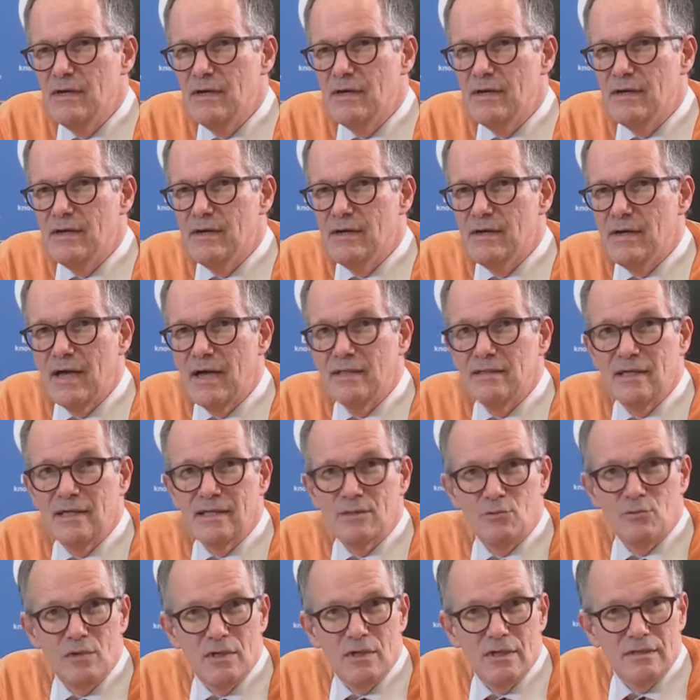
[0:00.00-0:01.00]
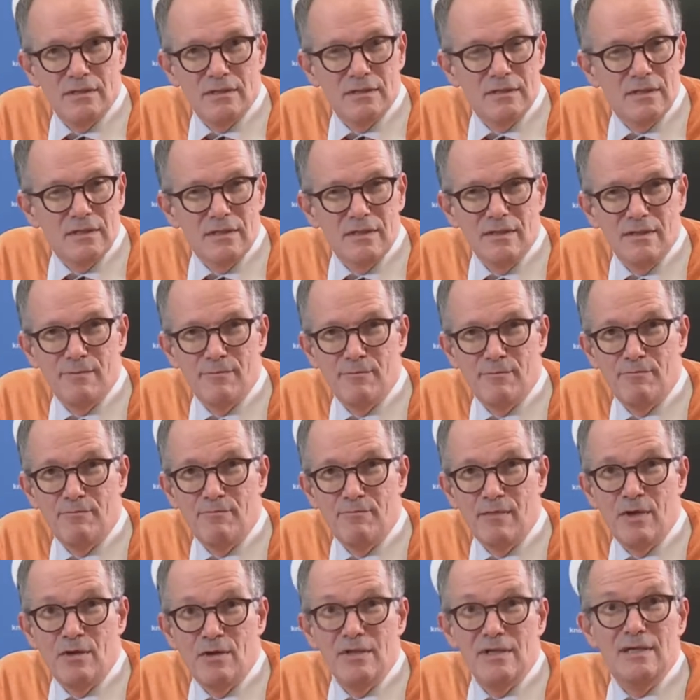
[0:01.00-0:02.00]
And that was a
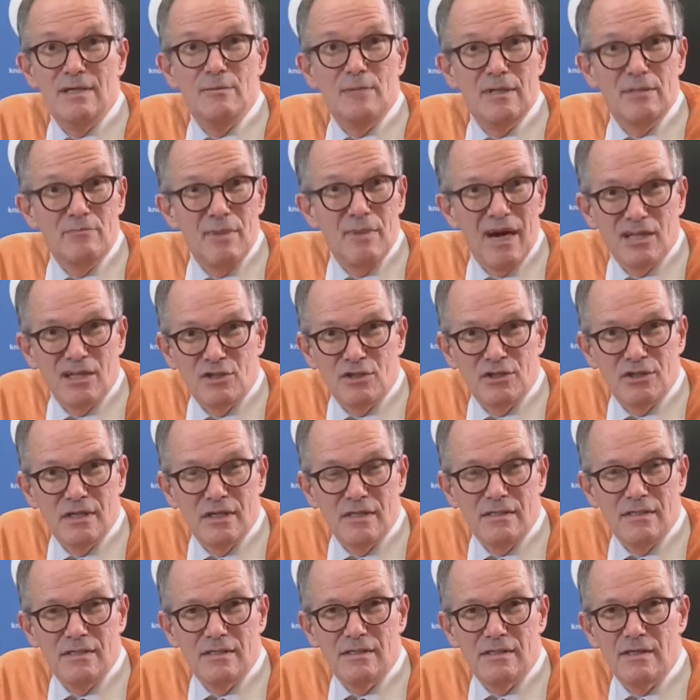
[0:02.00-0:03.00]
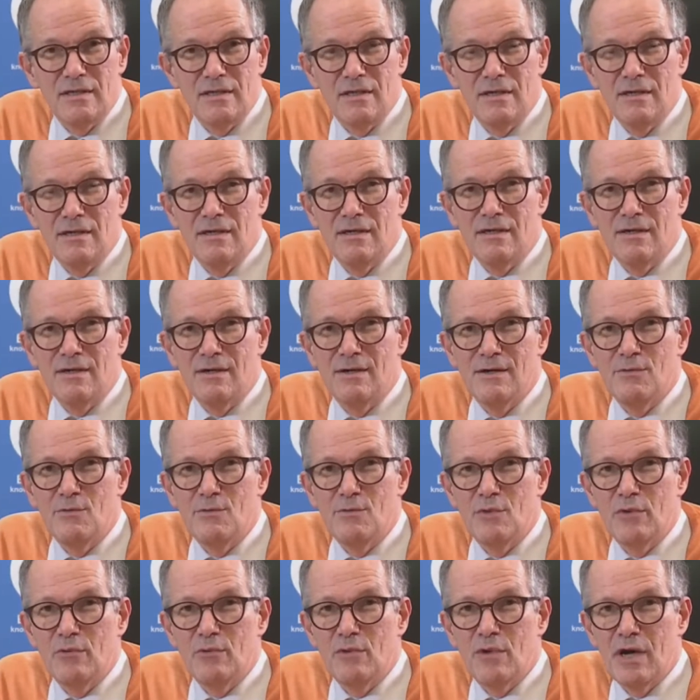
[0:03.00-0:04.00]
little bit by chance. I
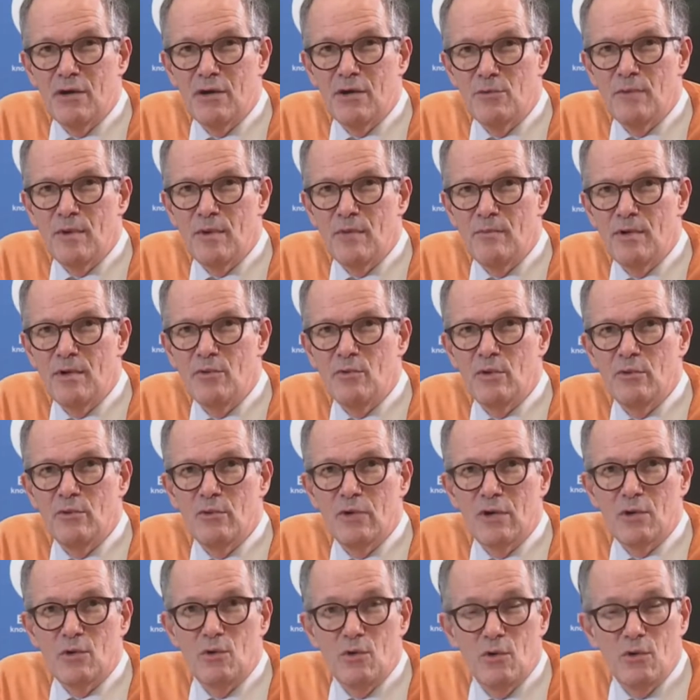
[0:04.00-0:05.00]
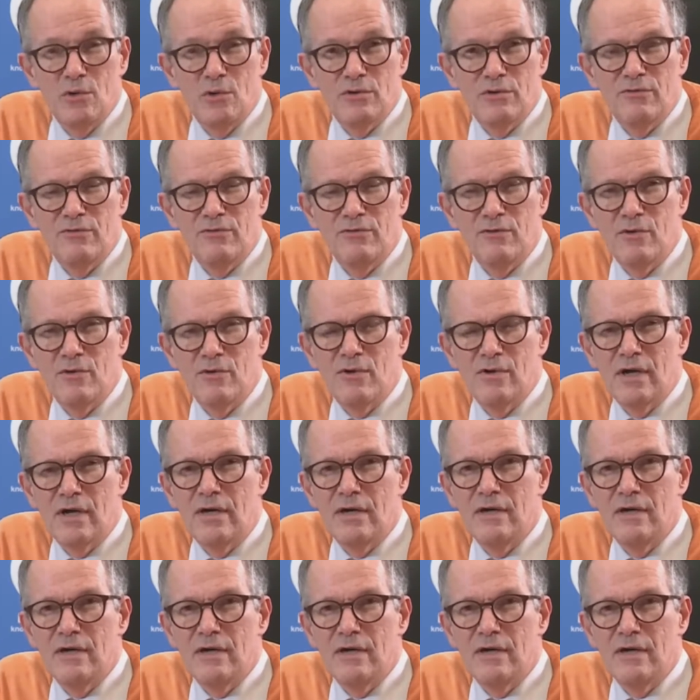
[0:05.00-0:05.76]
remember we were called for